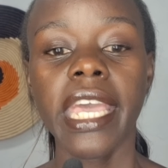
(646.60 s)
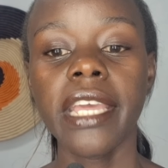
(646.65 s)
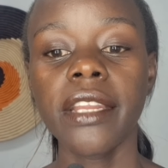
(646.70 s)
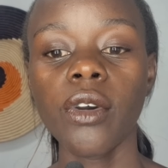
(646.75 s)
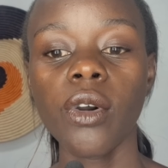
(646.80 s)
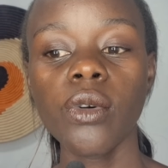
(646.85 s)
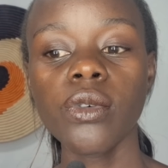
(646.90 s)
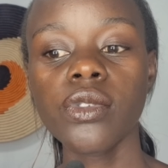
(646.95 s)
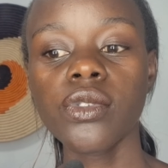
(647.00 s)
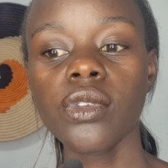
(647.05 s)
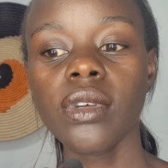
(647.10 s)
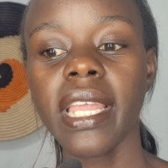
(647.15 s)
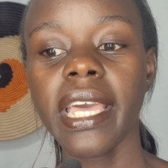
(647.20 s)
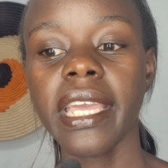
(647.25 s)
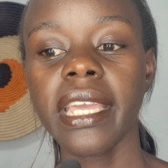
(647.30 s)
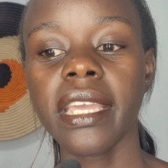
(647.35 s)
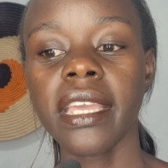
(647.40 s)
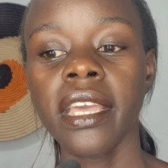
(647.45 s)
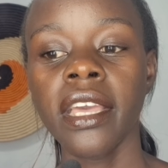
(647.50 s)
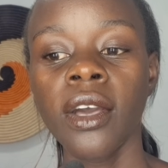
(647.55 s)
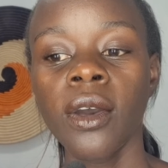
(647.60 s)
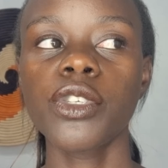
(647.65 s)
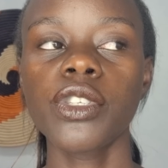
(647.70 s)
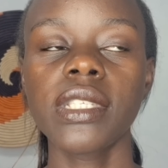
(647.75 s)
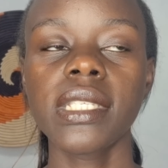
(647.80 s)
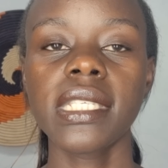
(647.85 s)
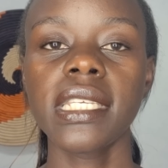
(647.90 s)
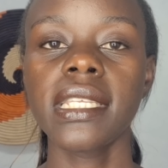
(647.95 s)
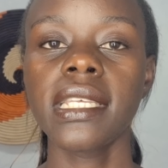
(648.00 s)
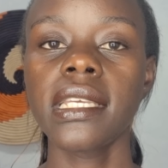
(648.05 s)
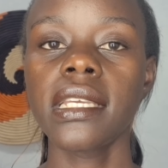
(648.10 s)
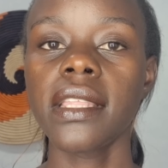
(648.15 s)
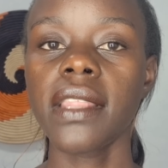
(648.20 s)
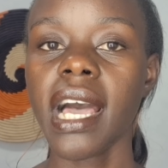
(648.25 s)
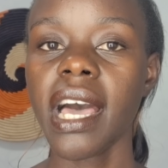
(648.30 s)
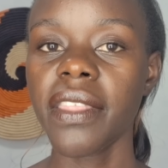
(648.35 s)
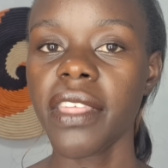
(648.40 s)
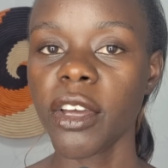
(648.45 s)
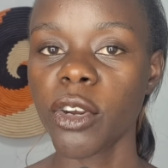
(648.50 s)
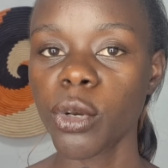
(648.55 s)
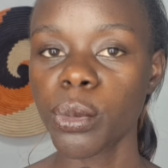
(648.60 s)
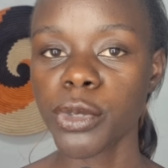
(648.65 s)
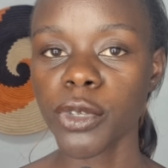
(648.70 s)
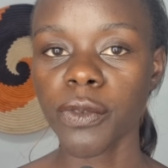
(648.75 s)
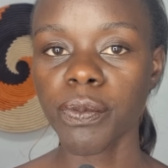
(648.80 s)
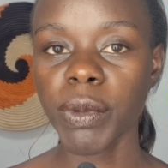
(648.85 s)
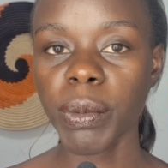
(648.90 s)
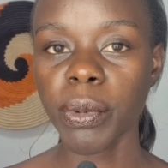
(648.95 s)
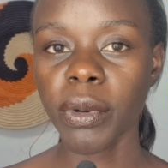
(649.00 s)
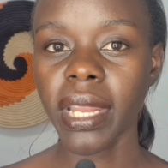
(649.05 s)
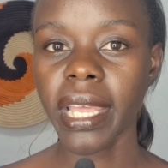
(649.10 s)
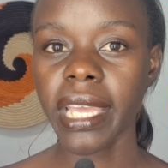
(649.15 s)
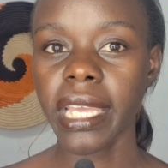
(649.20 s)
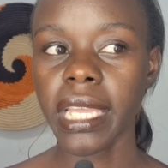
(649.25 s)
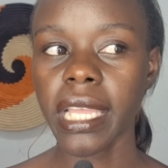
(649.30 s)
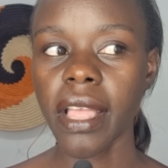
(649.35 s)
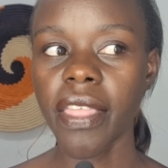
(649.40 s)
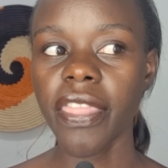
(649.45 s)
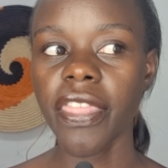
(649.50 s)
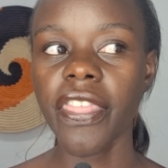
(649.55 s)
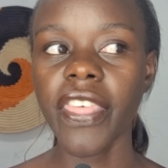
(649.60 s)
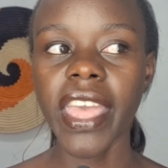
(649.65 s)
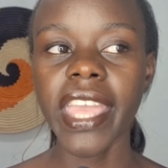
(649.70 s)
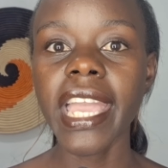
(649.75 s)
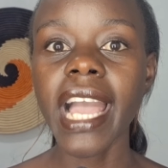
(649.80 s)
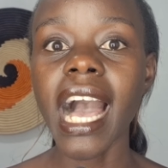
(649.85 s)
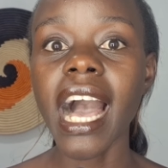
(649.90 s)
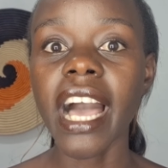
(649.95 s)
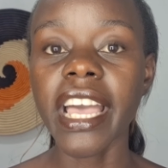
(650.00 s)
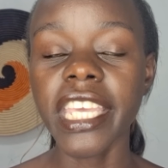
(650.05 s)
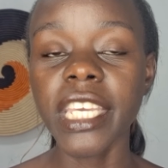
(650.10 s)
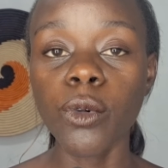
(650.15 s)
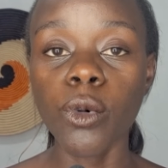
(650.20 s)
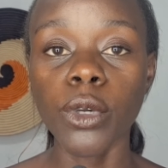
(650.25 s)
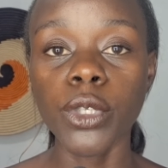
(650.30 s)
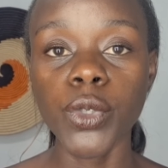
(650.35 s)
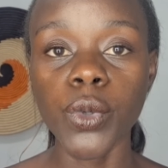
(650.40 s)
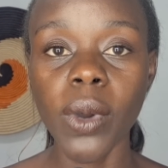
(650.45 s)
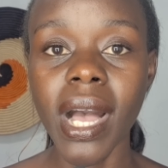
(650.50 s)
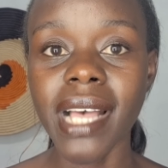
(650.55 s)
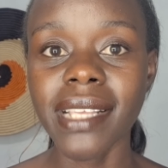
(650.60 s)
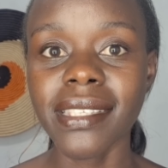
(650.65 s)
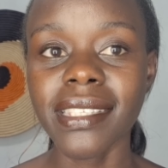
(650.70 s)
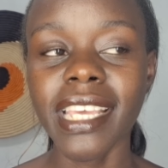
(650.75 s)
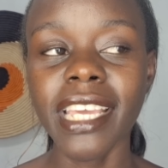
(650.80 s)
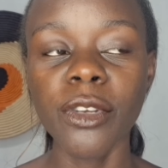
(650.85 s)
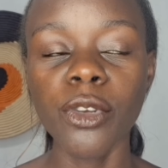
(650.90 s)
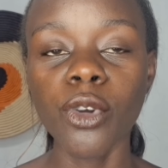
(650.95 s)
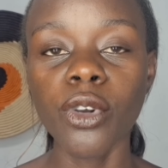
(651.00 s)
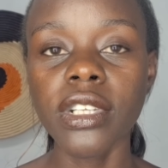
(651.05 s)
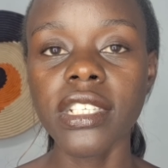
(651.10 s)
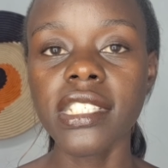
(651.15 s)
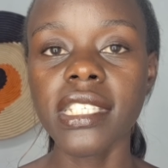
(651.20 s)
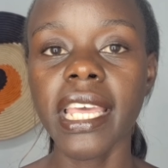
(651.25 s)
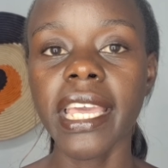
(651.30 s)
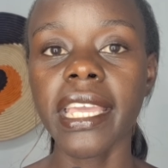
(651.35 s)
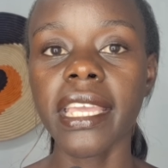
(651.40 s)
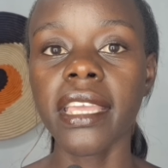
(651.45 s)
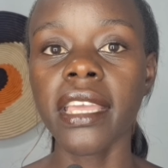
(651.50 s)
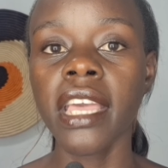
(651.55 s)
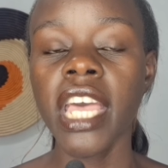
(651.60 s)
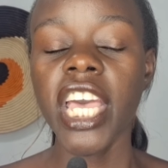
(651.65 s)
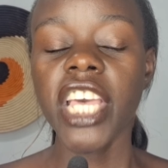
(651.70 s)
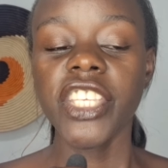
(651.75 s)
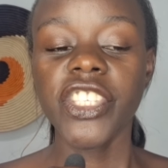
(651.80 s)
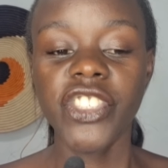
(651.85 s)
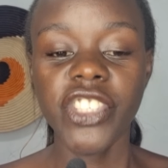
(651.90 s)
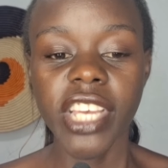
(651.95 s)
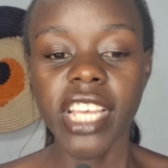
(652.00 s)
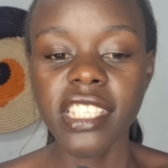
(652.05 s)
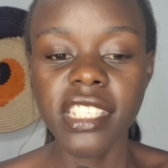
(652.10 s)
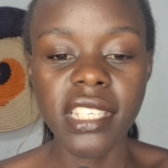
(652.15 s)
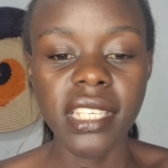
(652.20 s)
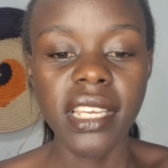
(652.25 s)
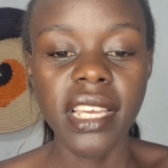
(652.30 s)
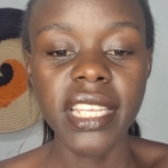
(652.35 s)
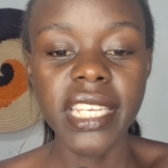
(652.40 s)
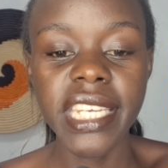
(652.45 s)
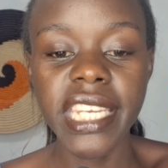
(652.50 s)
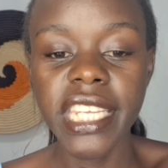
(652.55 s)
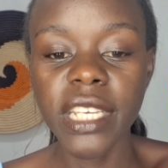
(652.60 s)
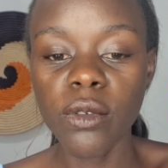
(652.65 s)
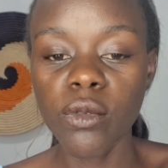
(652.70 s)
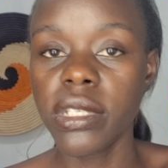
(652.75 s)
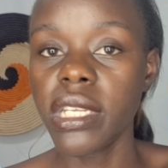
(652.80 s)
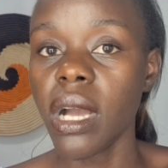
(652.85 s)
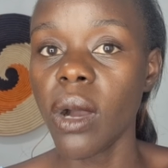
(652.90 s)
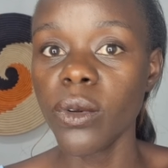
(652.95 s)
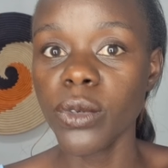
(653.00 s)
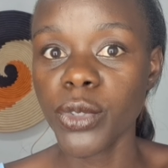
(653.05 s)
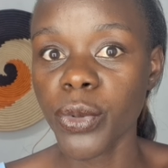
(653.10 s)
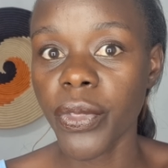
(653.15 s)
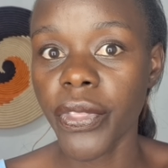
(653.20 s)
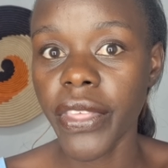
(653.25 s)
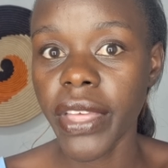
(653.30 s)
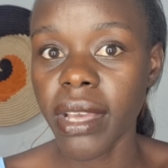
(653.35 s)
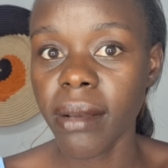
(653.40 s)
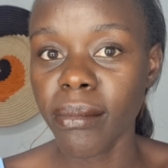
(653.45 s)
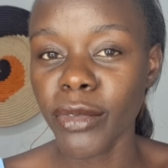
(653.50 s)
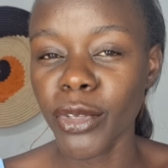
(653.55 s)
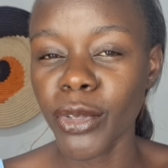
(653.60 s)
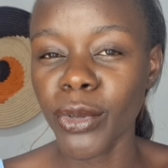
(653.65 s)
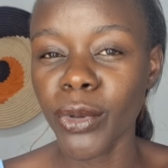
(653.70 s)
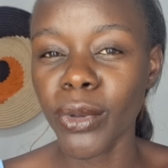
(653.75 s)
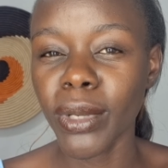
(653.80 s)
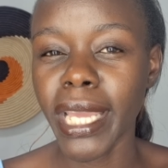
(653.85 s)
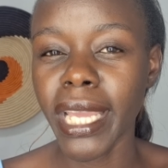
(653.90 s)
And also, like, we should see other groups of people like they are equal to us, and not like just kneel down to them, you know.